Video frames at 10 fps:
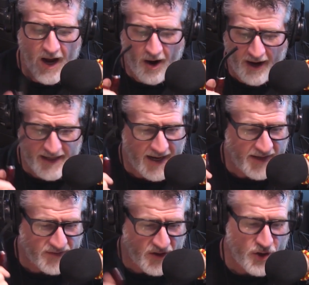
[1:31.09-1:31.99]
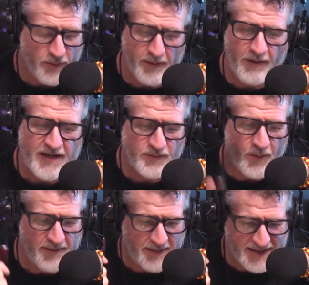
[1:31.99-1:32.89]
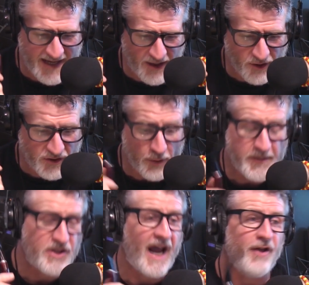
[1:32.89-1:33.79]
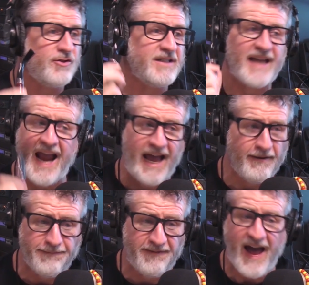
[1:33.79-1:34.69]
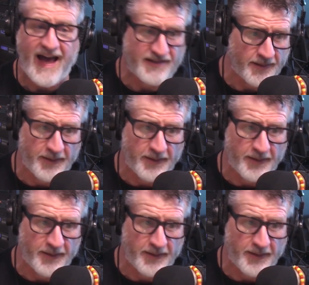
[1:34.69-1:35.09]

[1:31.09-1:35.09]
All right, as the human race, we have been taking on stupid challenges and fads.